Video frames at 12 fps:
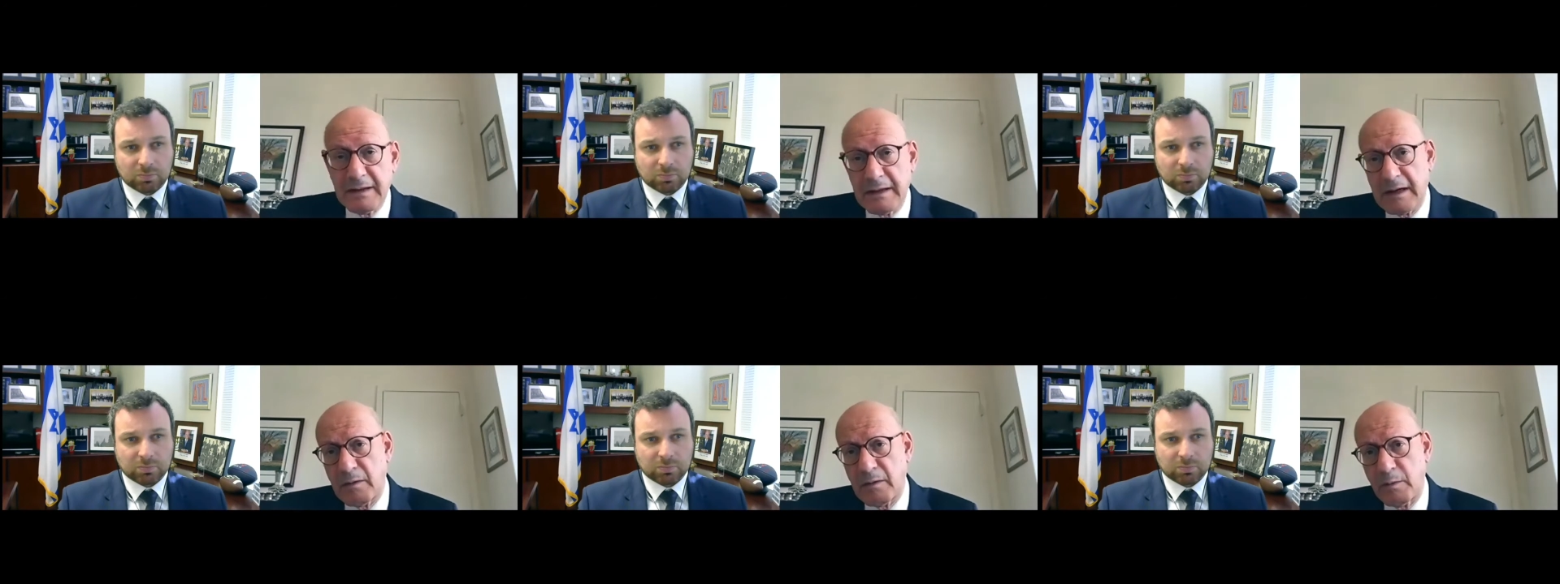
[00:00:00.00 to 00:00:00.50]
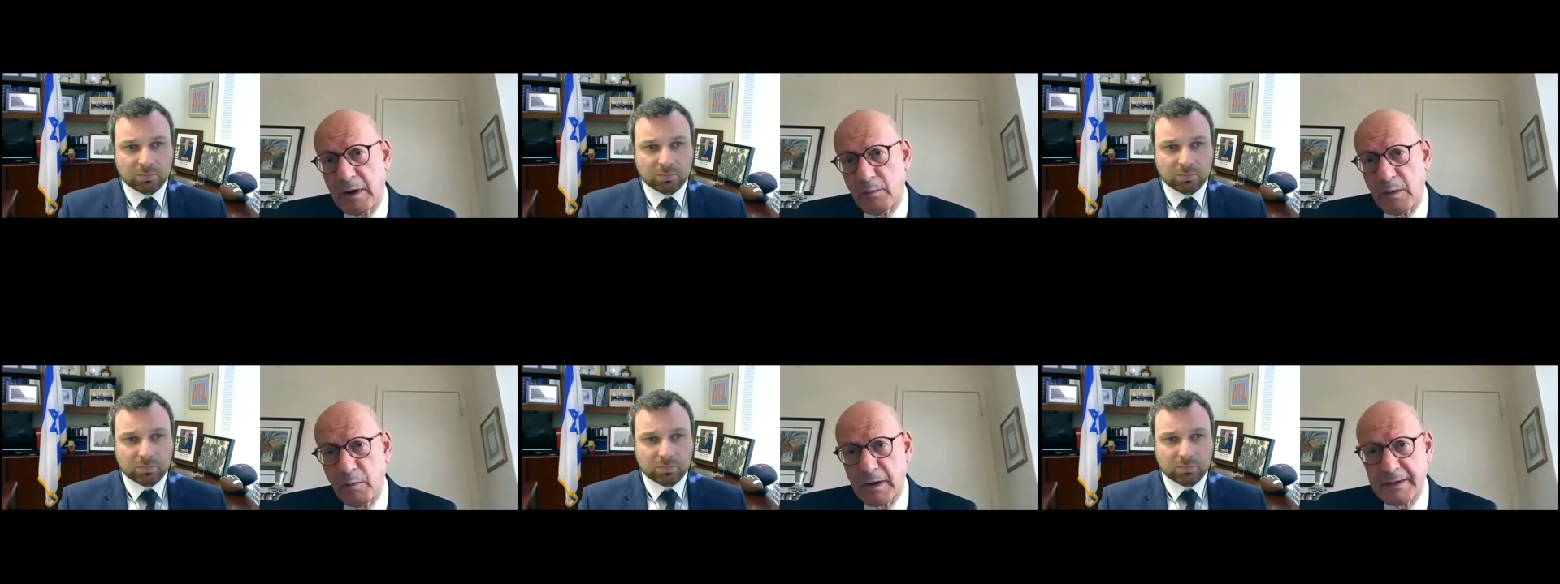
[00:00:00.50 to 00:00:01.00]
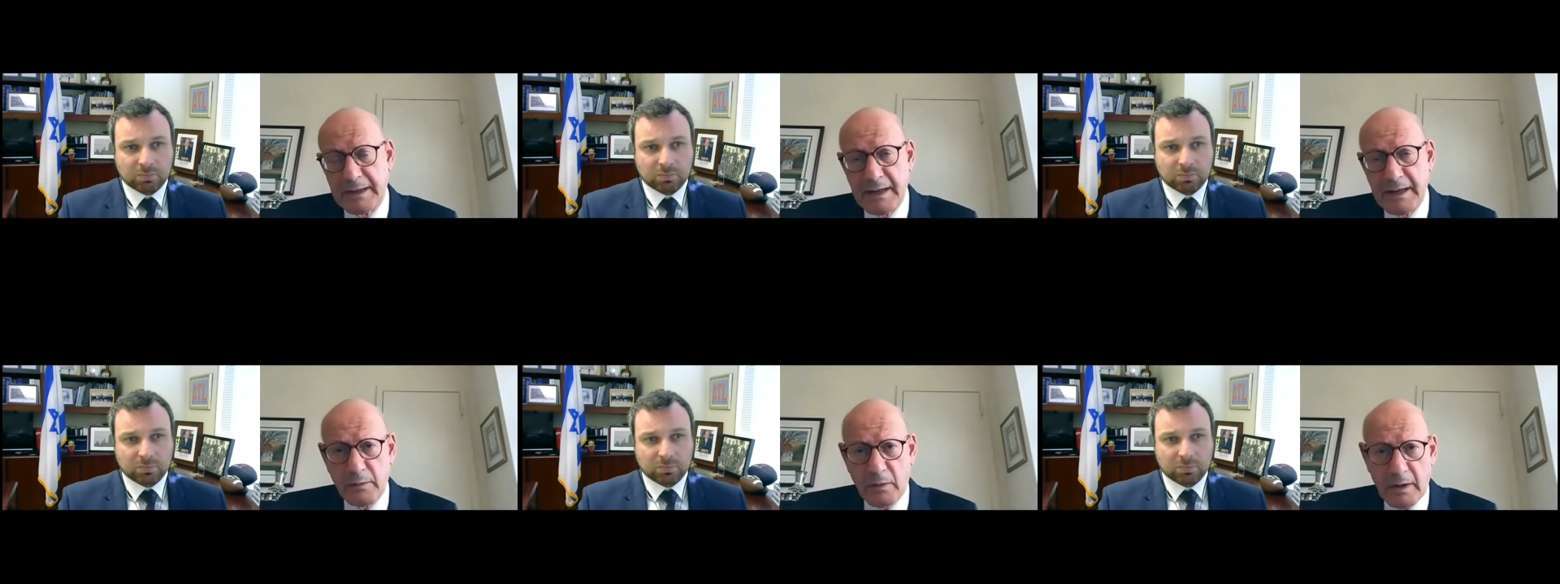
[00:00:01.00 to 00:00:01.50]
Speaker 1: uh, where we work
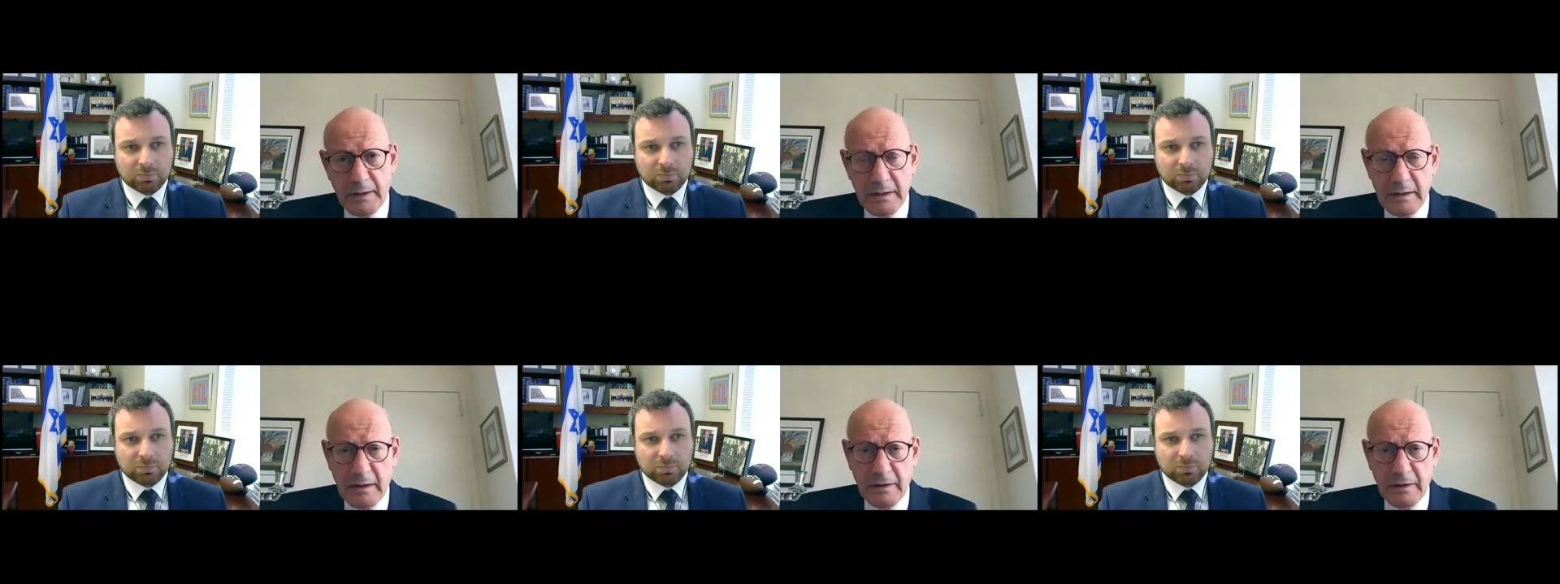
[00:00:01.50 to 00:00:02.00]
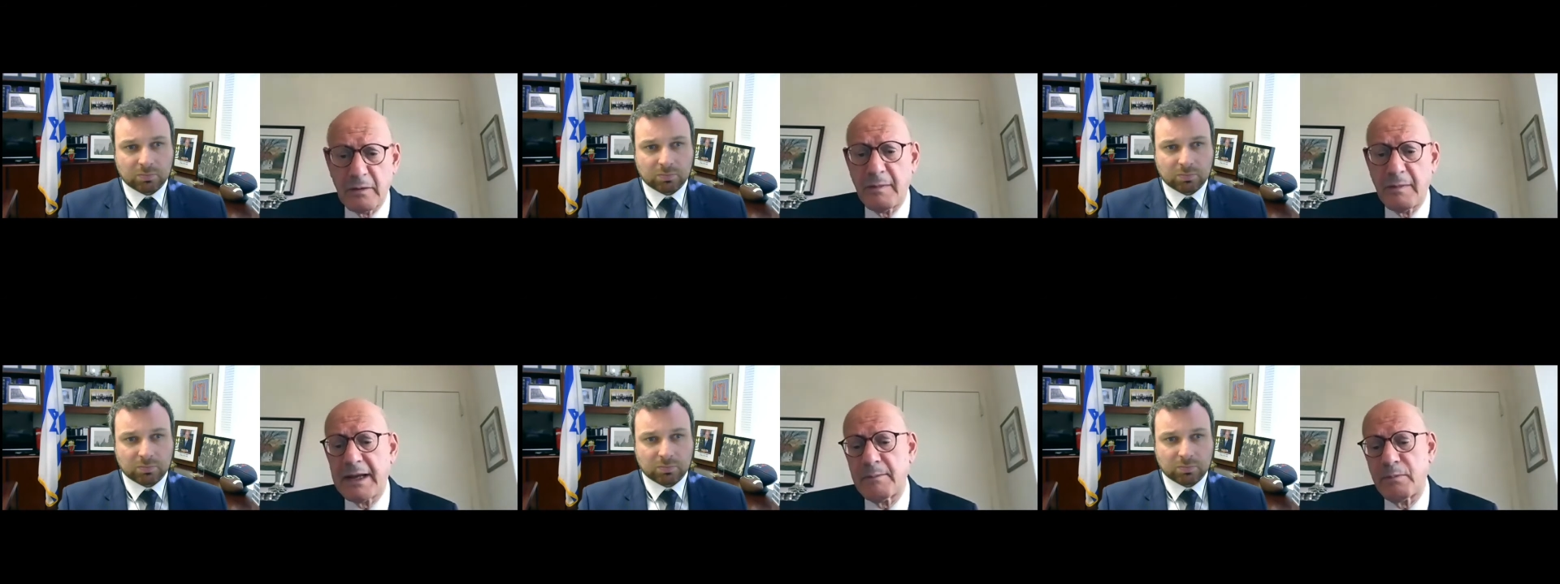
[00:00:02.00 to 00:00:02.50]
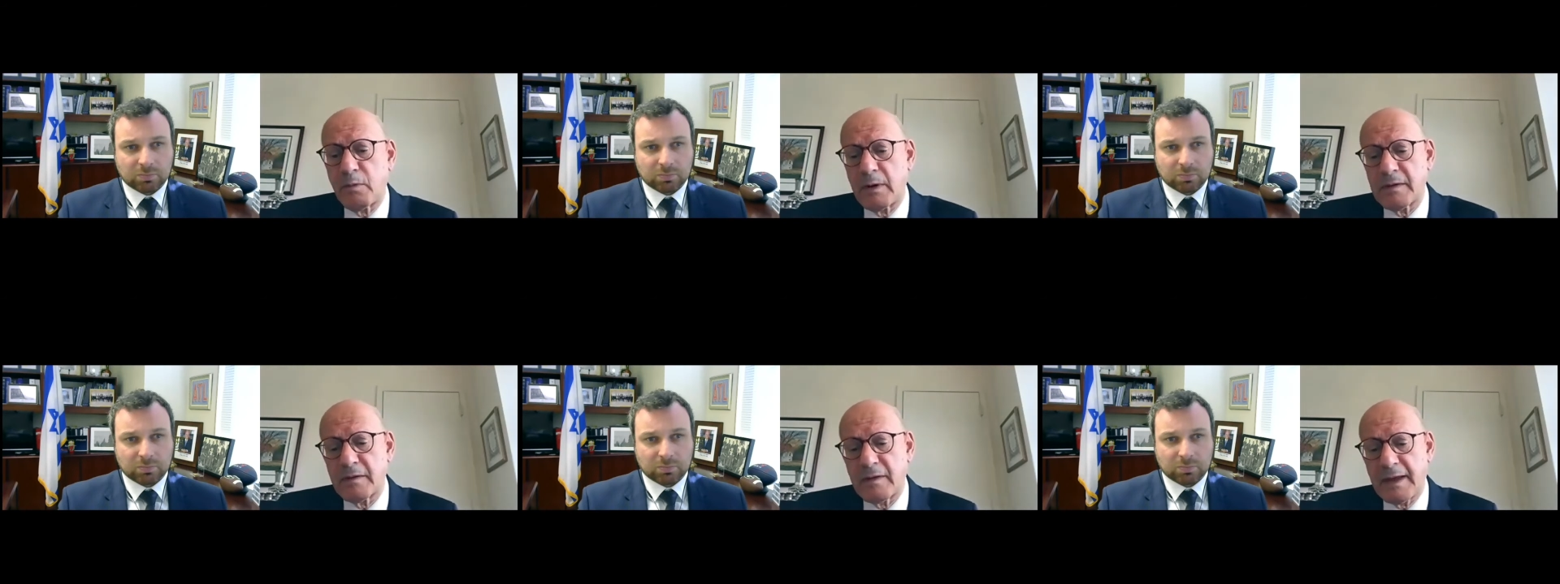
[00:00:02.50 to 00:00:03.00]
together on on so many
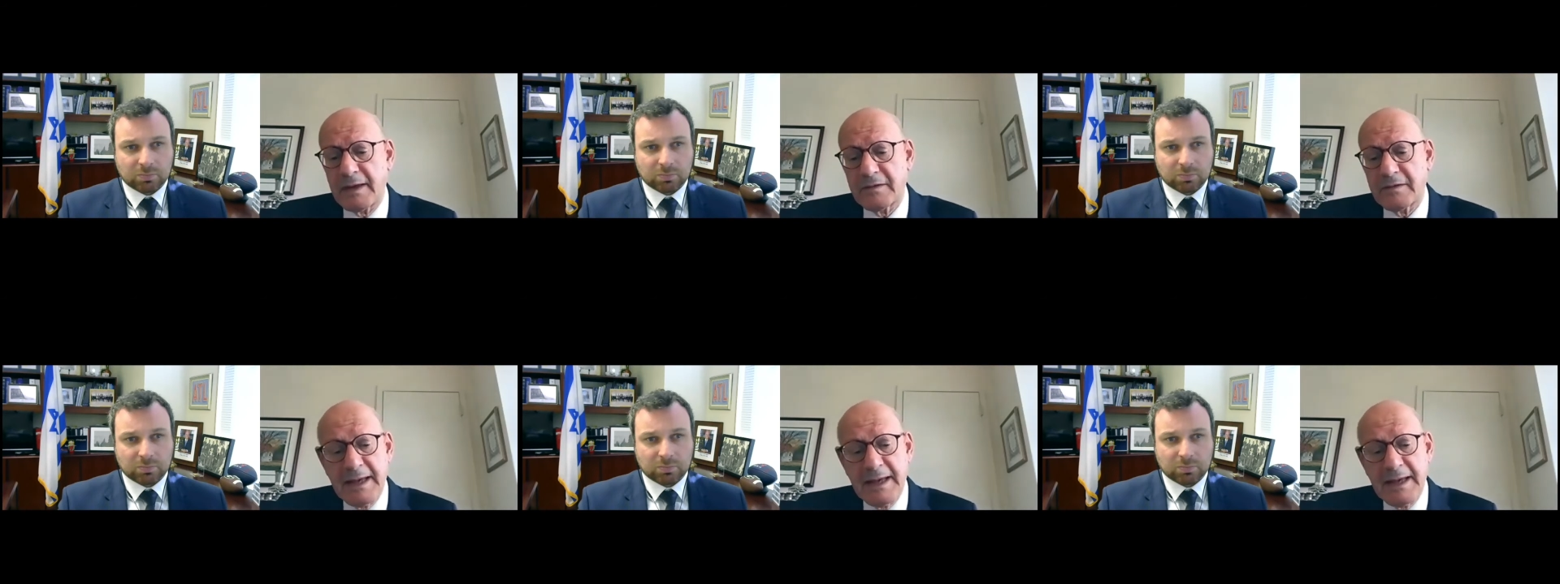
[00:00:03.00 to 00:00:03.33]
important things.